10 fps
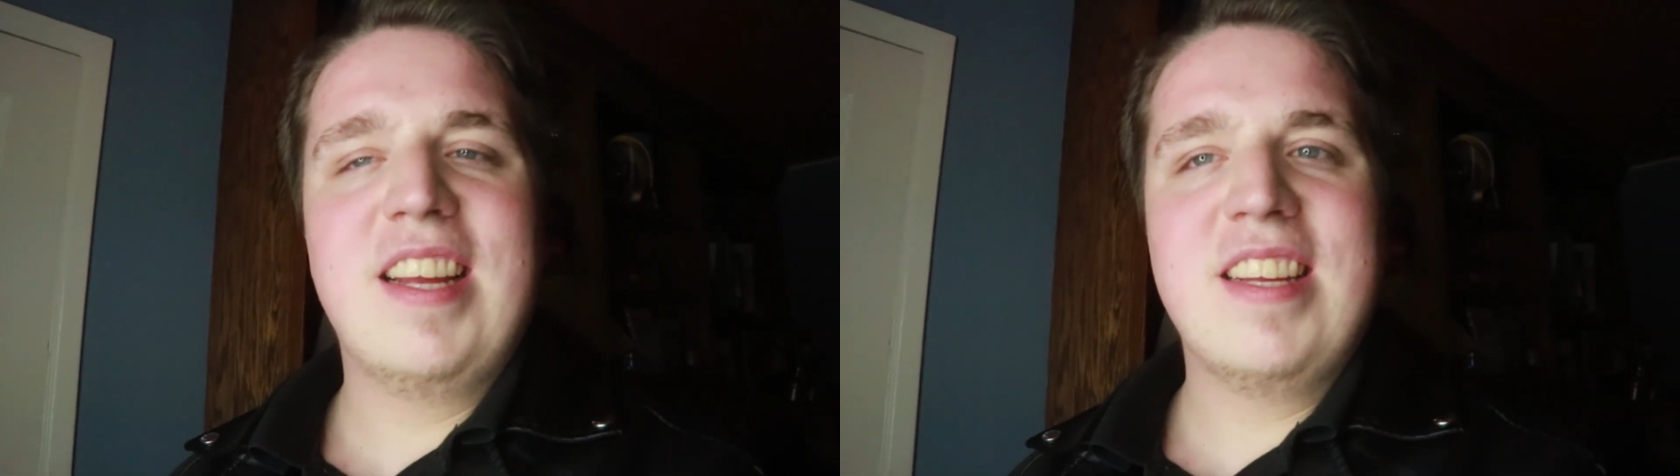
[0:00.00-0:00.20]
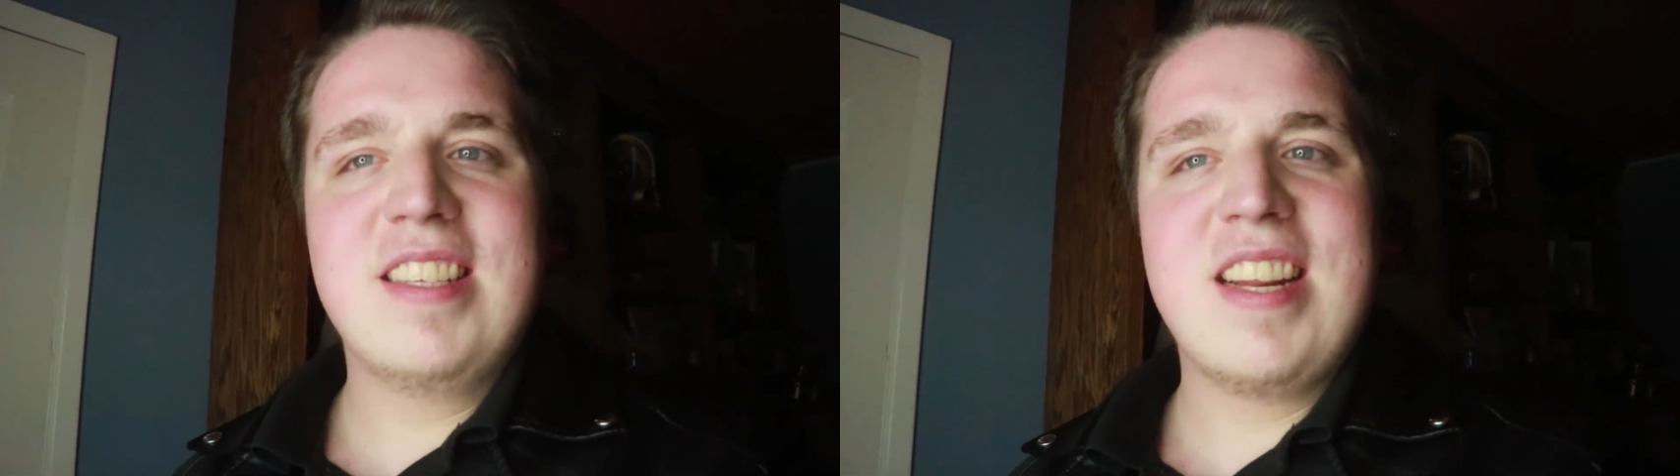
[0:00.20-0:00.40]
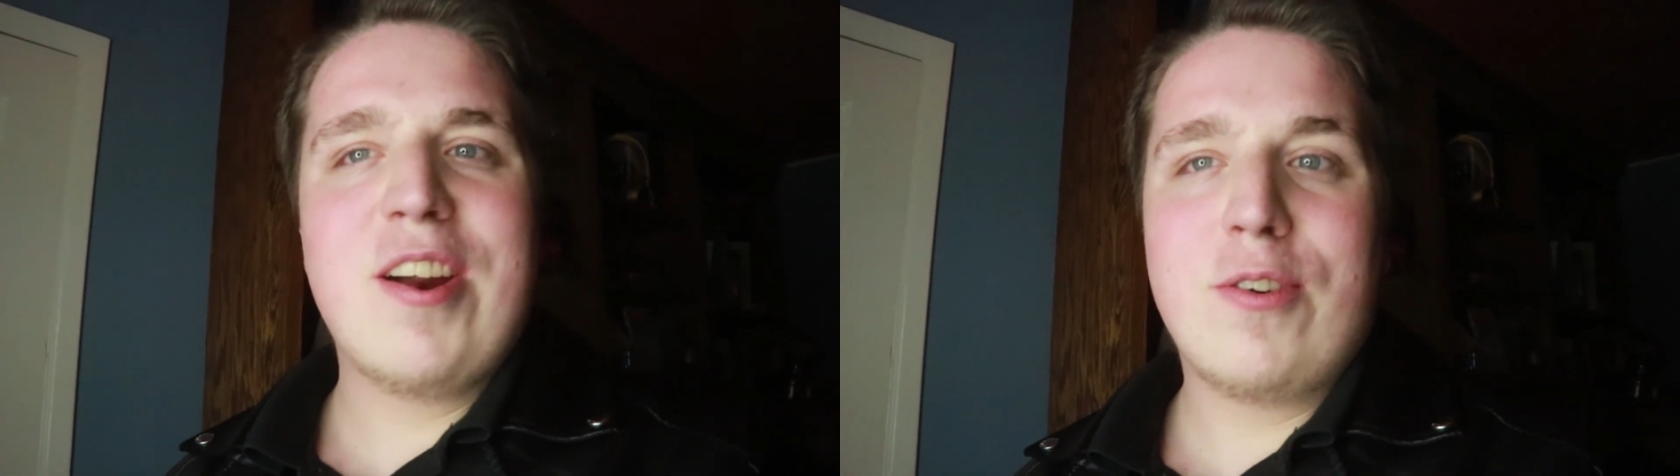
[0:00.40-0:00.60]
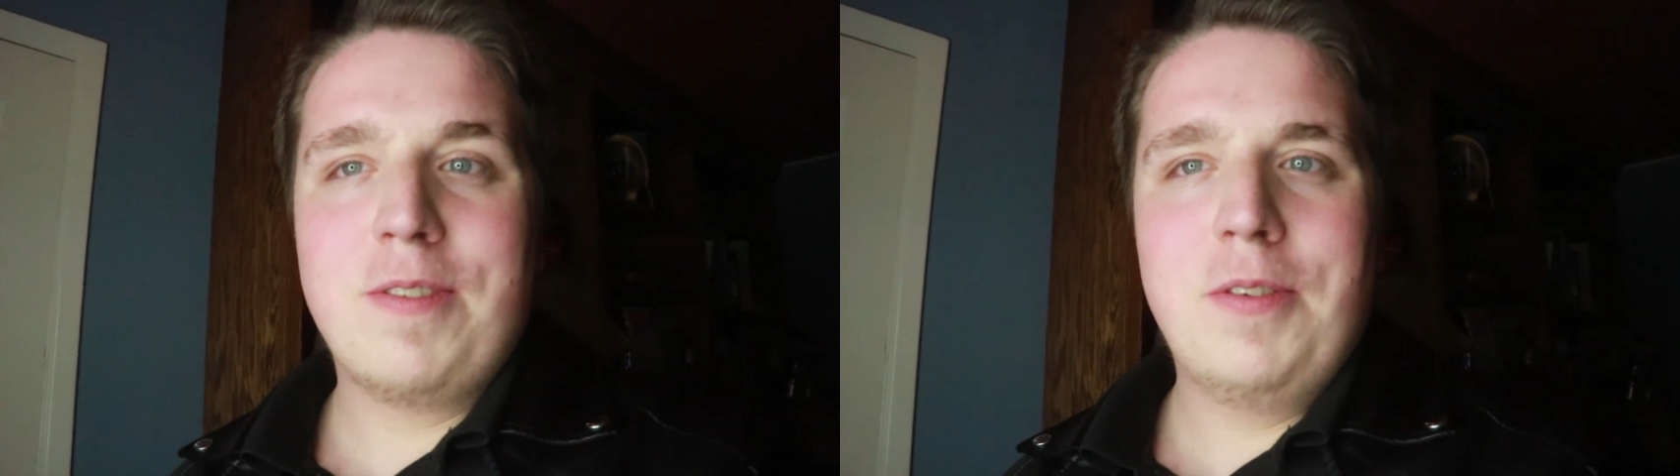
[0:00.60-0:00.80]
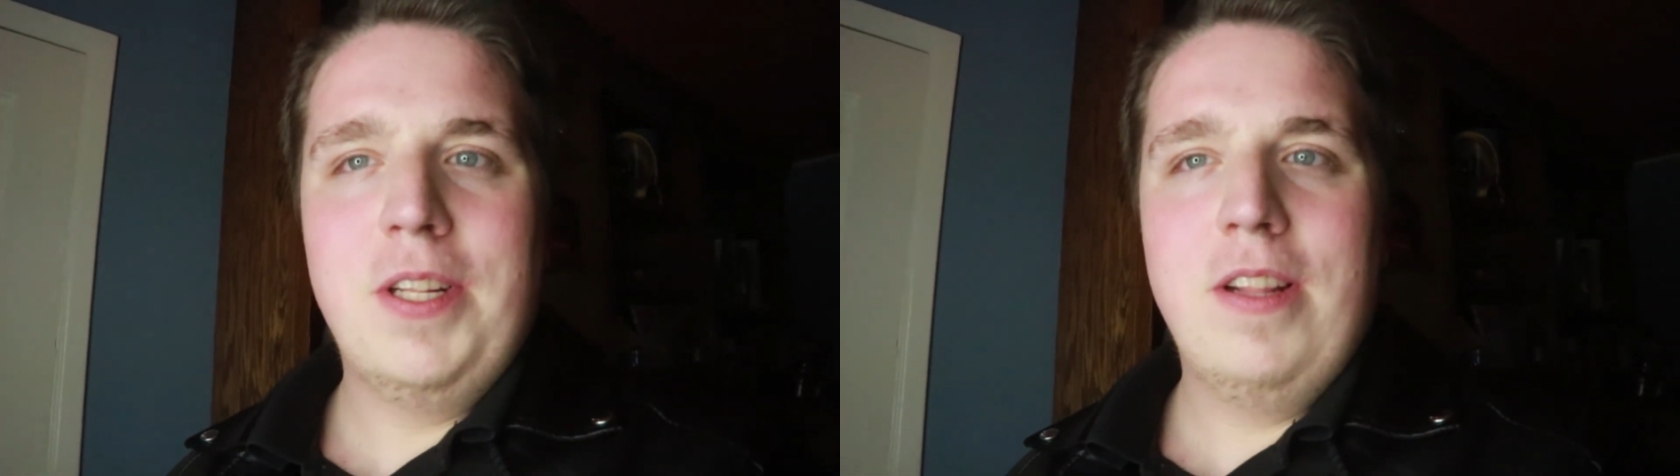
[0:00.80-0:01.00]
is not
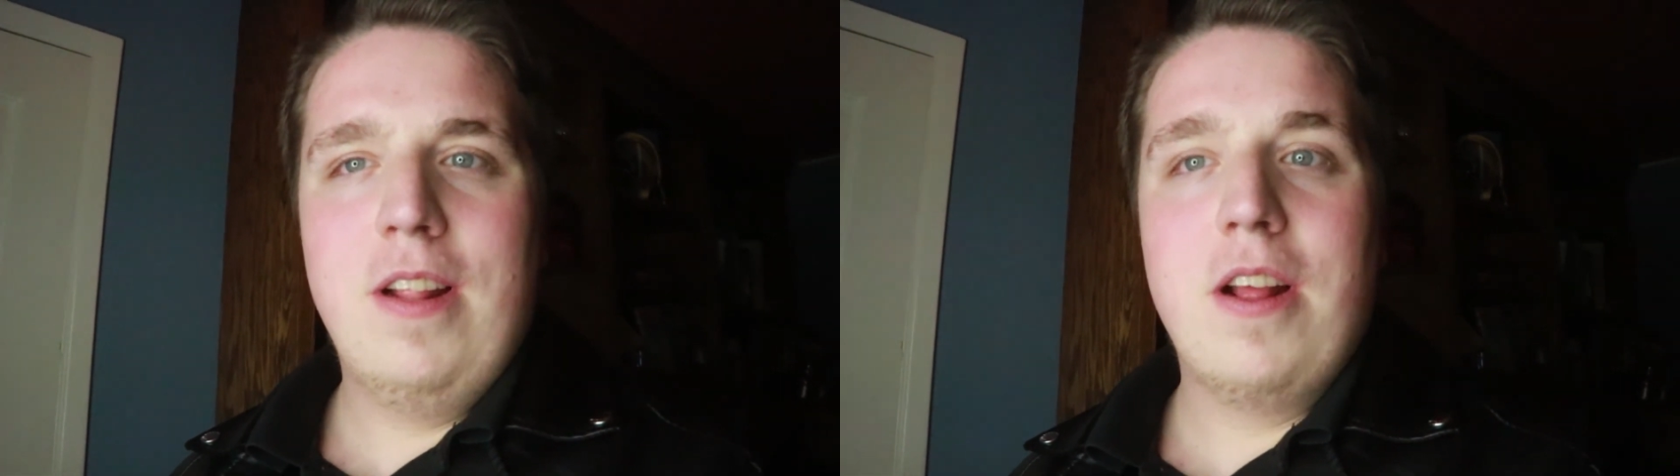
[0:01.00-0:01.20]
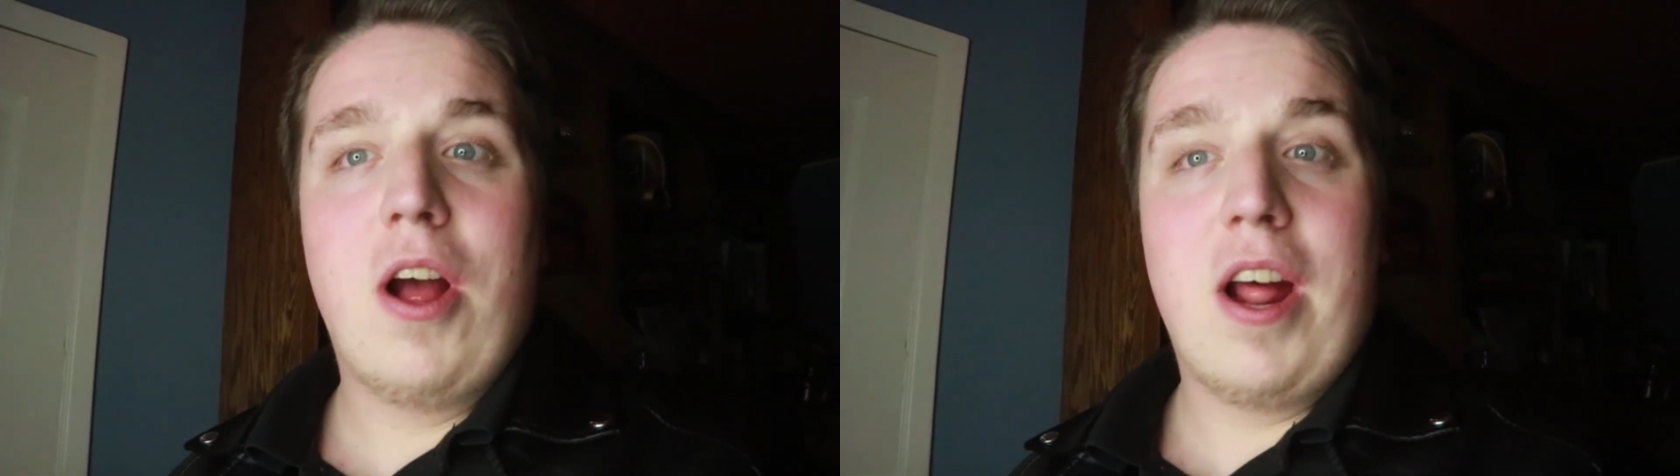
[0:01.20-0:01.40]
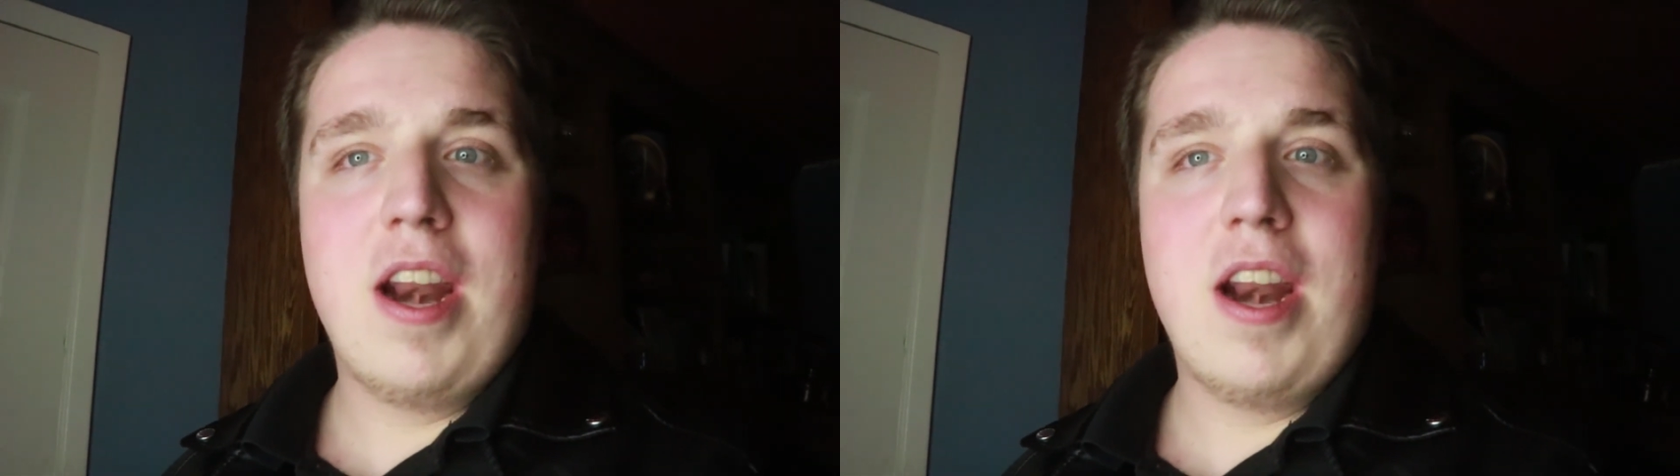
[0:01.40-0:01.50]
only uh,